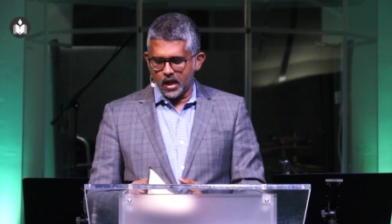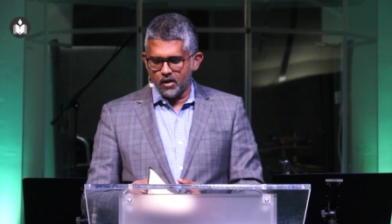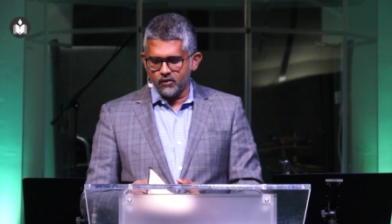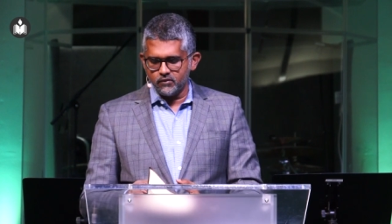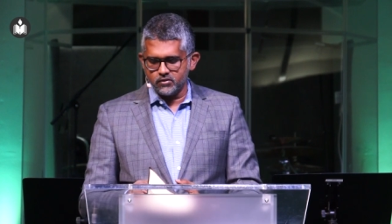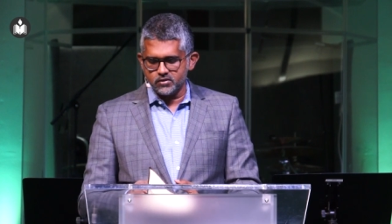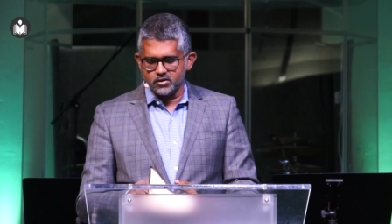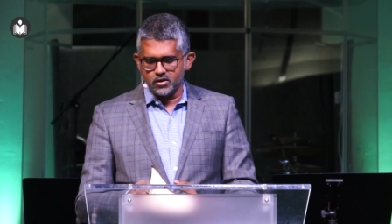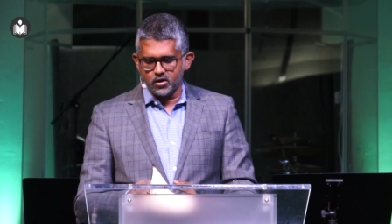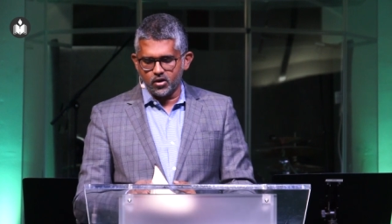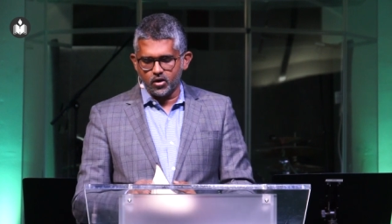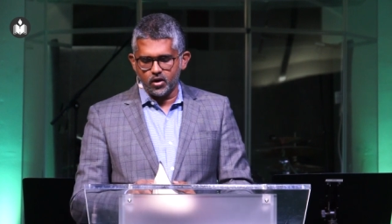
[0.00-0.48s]
I
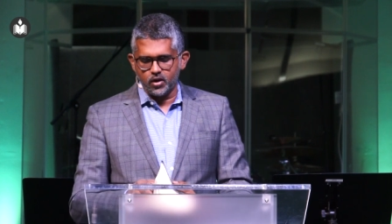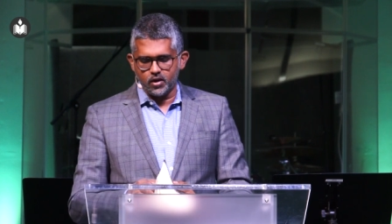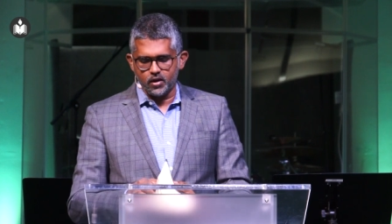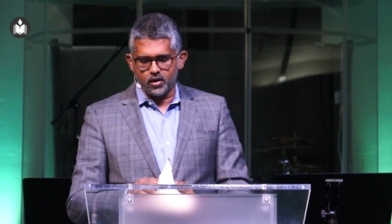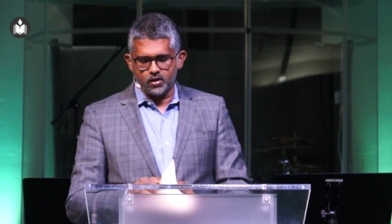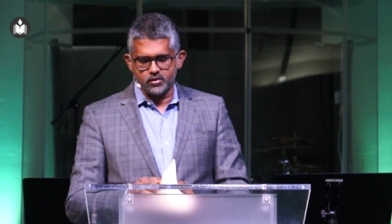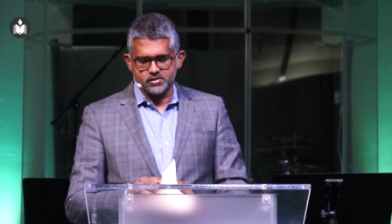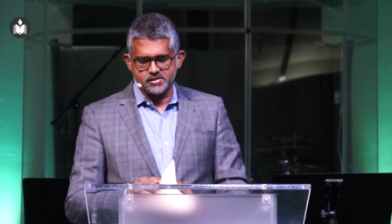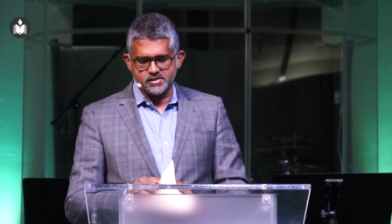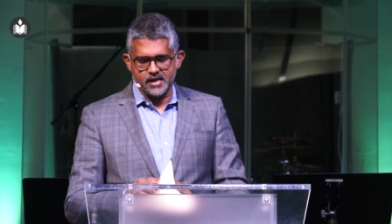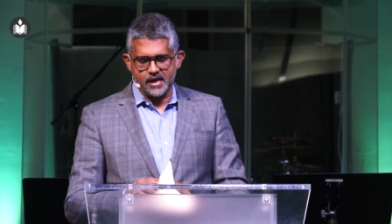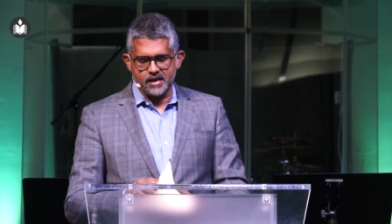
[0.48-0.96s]
wasn't going
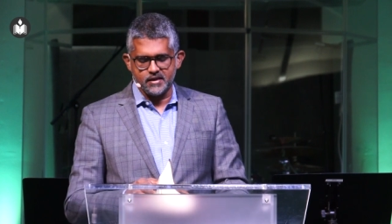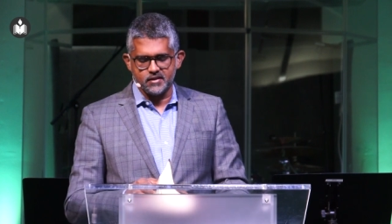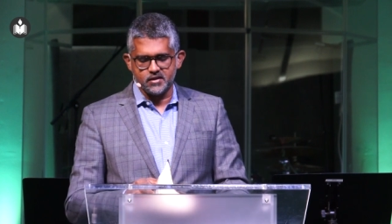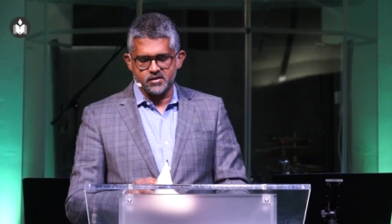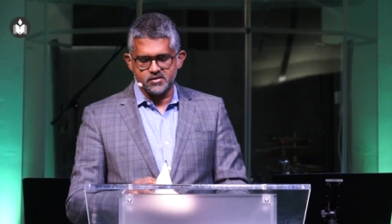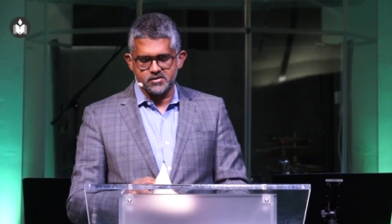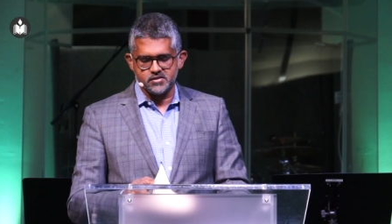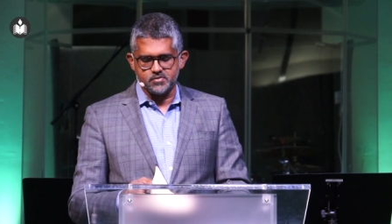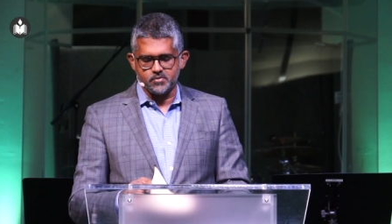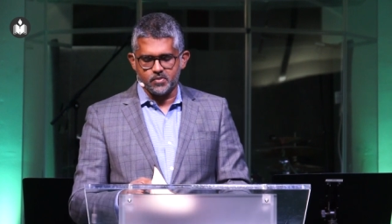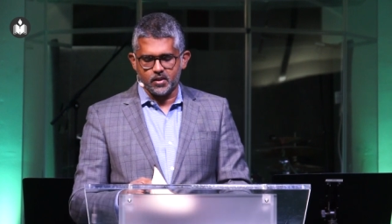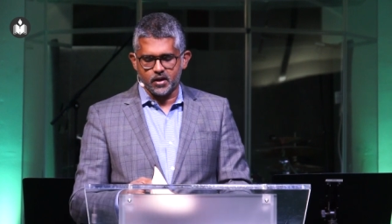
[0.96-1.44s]
to say
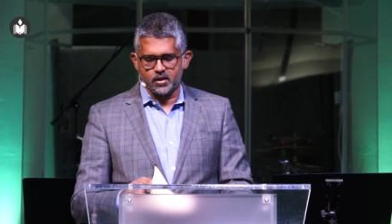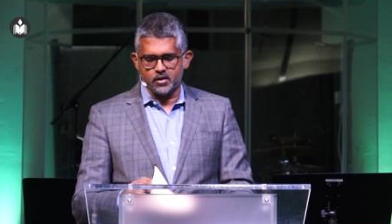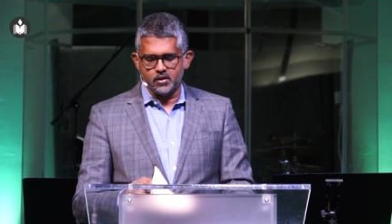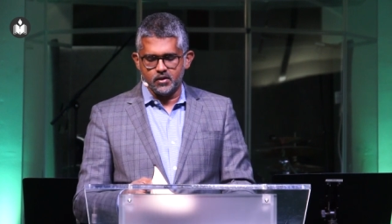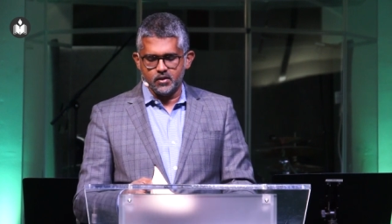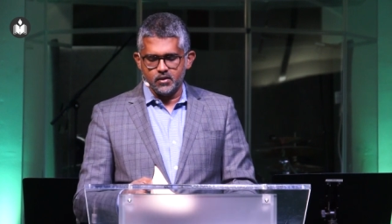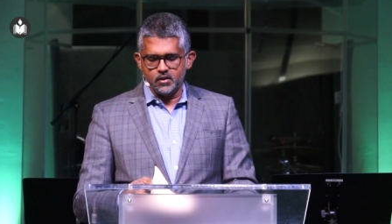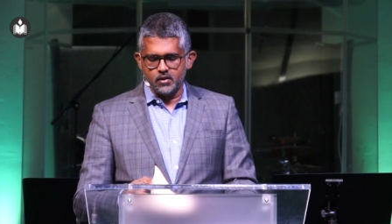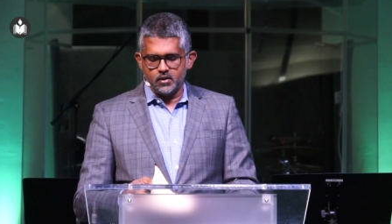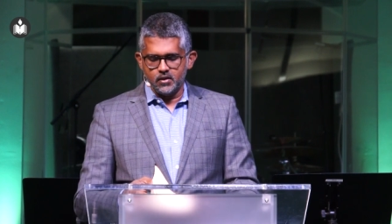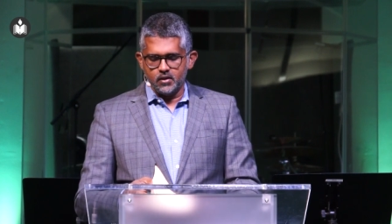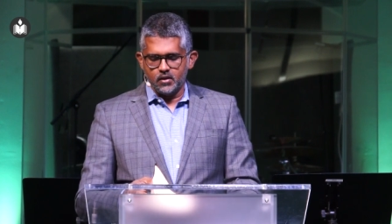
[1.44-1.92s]
this, but
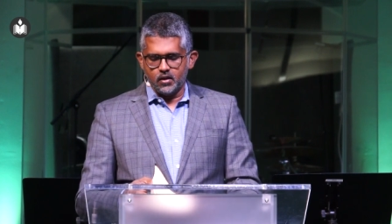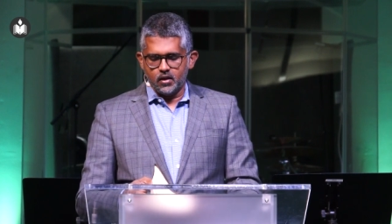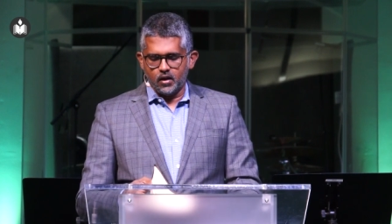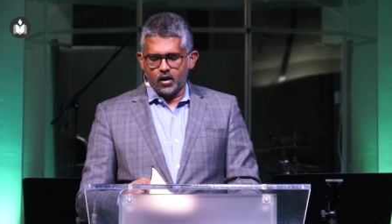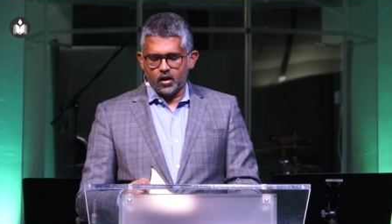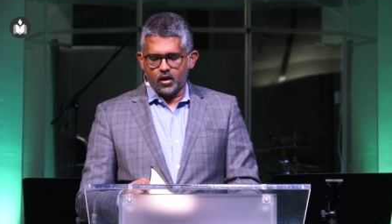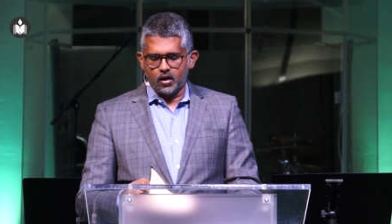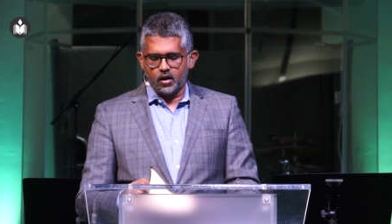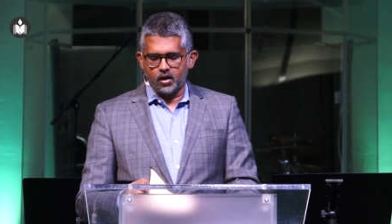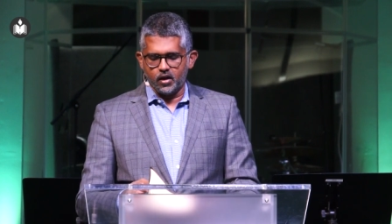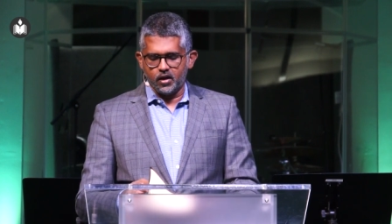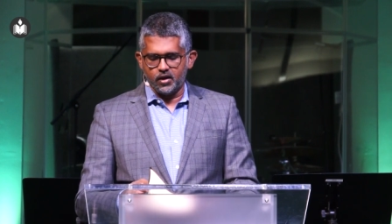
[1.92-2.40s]

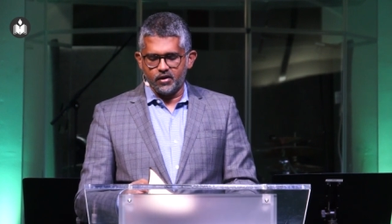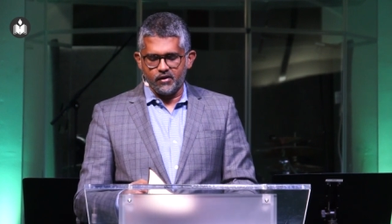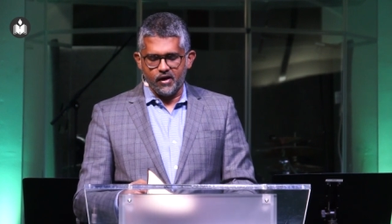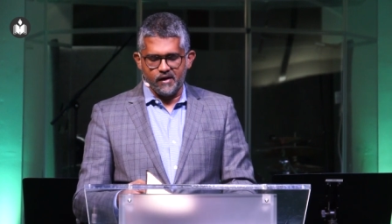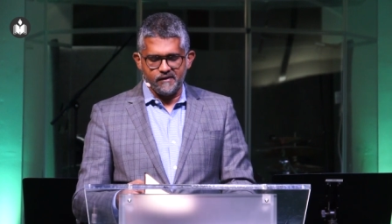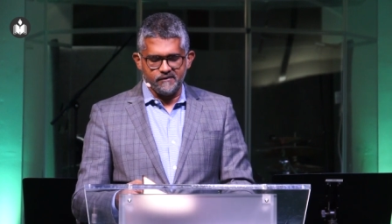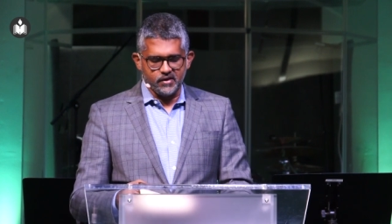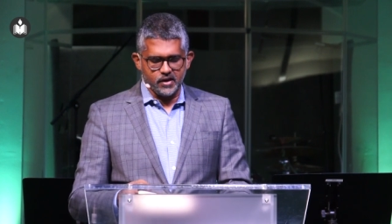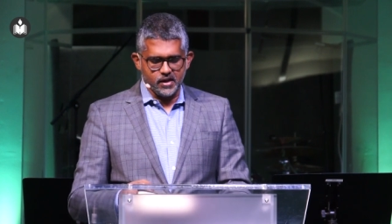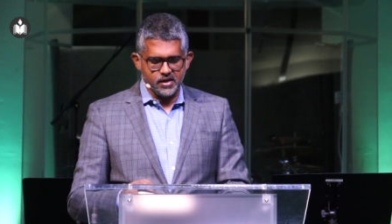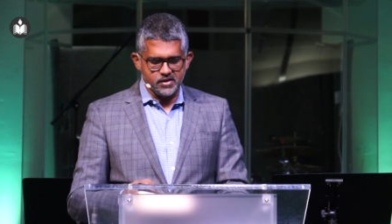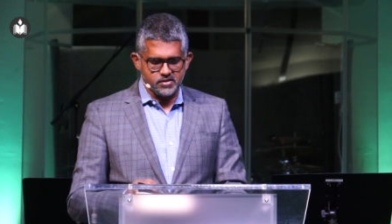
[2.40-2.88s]
uh, in
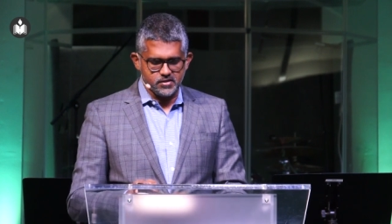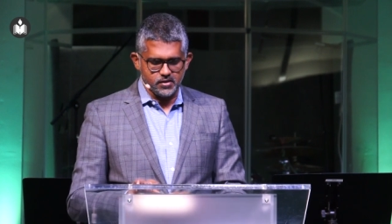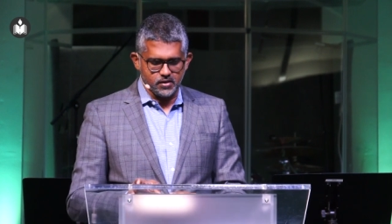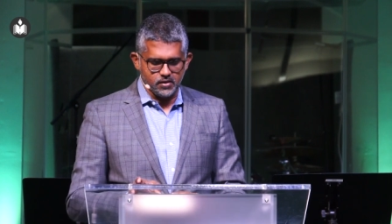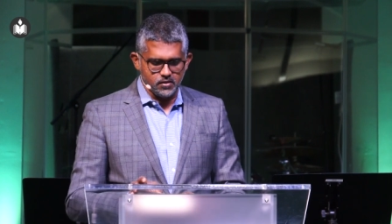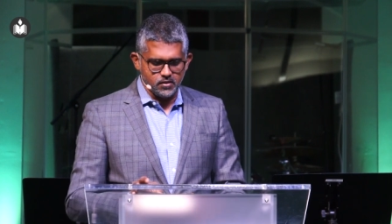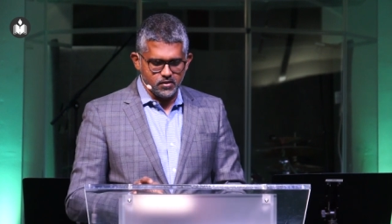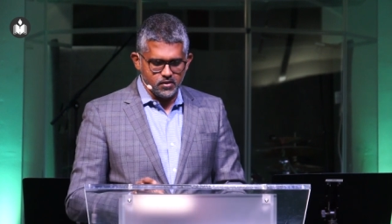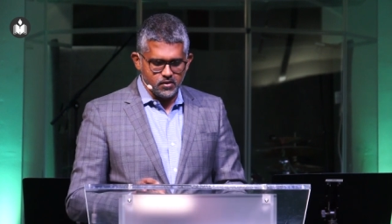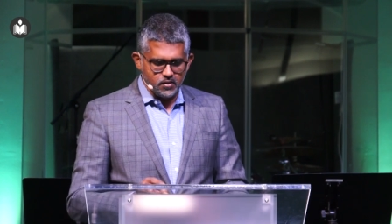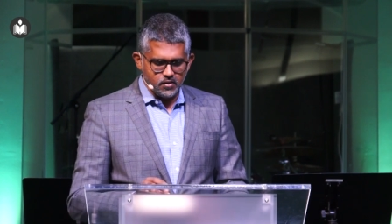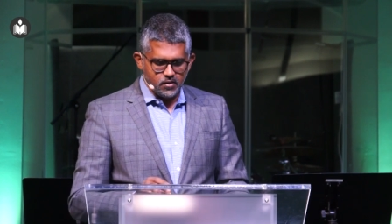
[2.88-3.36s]

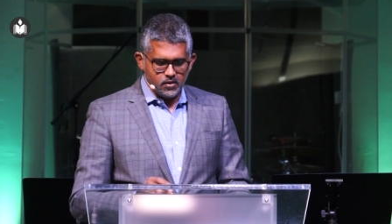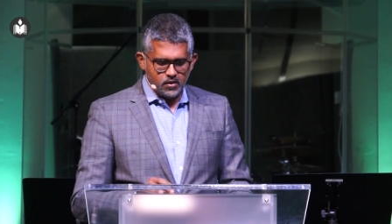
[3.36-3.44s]
Revelation,